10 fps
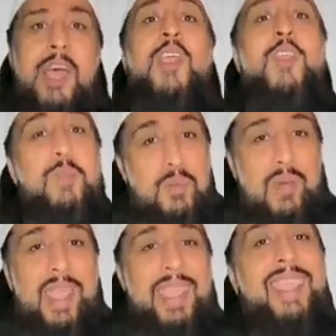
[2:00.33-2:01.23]
you
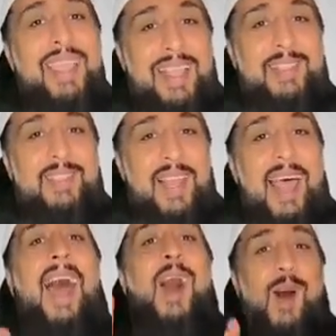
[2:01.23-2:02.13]
pray Eid
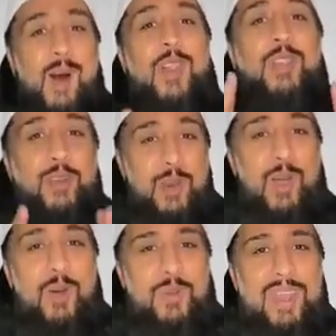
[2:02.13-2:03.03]
Salah on your
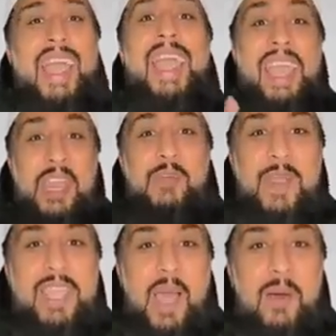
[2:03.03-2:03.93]
own. Here
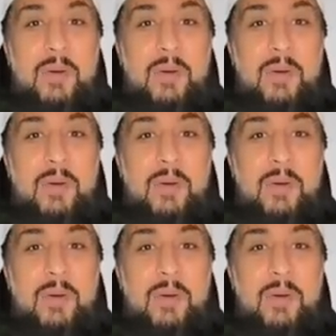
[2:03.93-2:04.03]
we go.